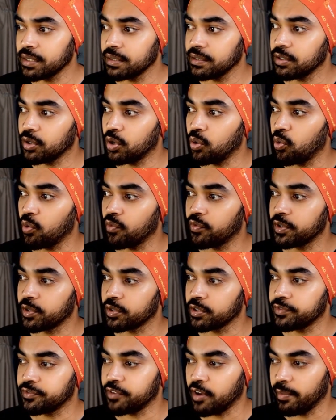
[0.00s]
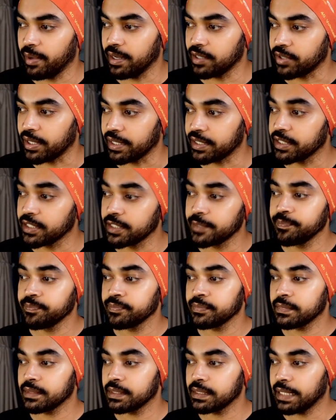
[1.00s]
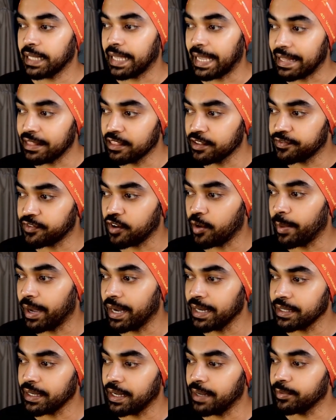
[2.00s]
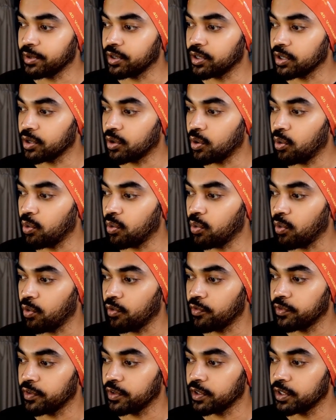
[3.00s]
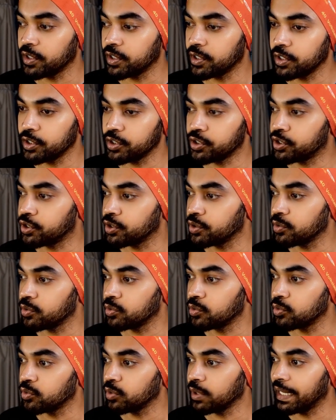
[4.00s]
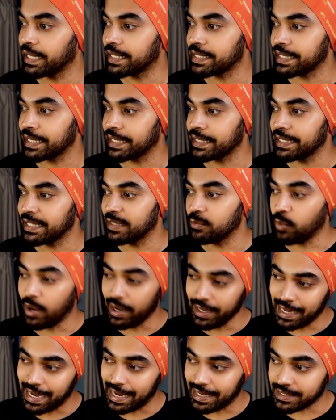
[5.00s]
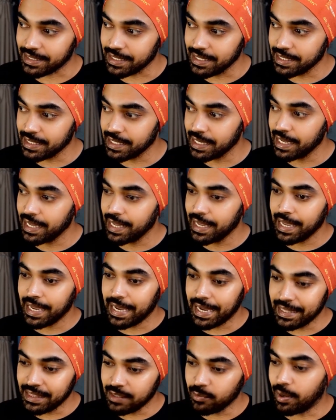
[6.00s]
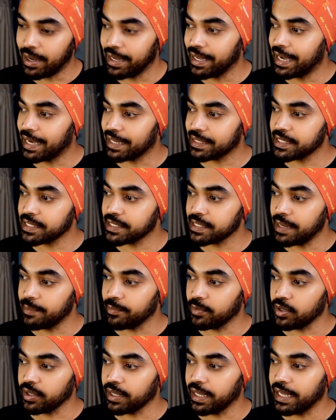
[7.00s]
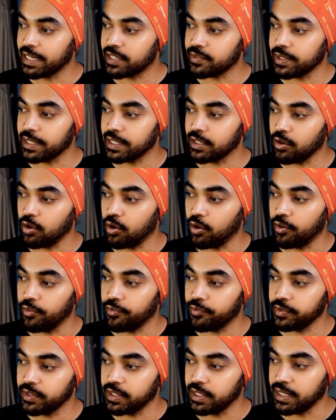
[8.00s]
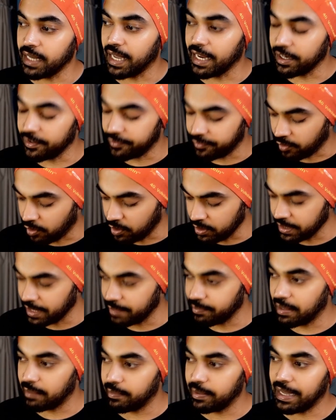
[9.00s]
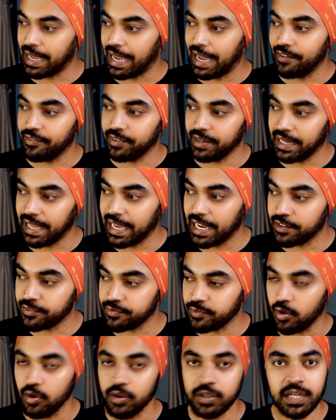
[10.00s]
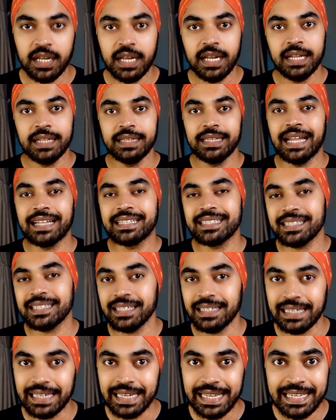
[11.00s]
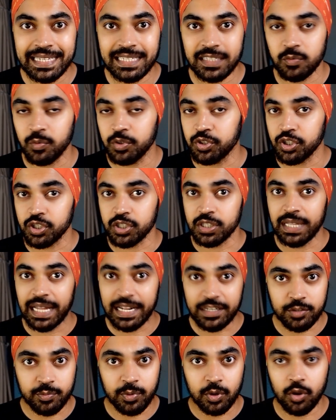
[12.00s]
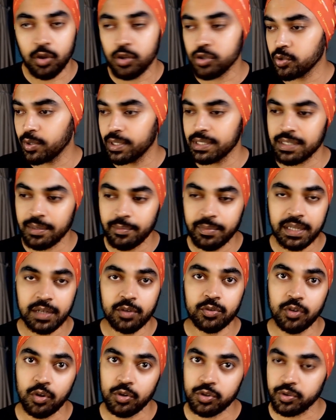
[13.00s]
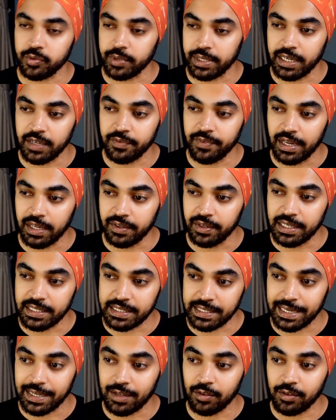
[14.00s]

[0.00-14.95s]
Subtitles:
go over to the format right here. In the format, I'm going to go over to, let's say, the y-axis. In the y-axis, I'm going to get rid of the 9 font and maybe have an 8 font. That's the least, which is legible also, and somebody could also read it very easily on the